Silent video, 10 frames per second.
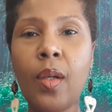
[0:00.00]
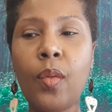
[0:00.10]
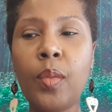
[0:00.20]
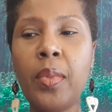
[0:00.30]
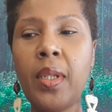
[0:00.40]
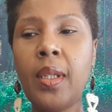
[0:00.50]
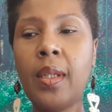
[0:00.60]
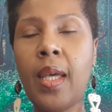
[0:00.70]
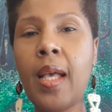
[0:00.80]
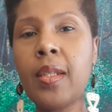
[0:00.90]
would
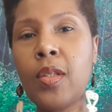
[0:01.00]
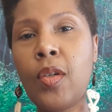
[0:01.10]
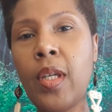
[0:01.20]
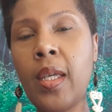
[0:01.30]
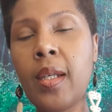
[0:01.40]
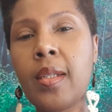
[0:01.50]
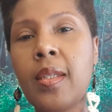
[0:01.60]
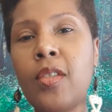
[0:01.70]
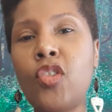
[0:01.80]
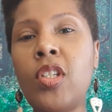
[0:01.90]
be Esther Hicks.
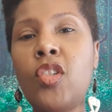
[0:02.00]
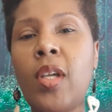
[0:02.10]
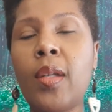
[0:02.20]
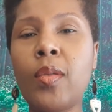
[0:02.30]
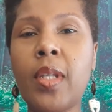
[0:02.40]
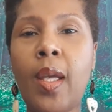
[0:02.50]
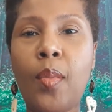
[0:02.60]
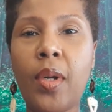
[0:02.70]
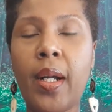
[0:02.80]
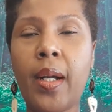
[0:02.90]
She channels
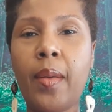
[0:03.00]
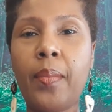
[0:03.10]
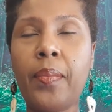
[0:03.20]
Abraham.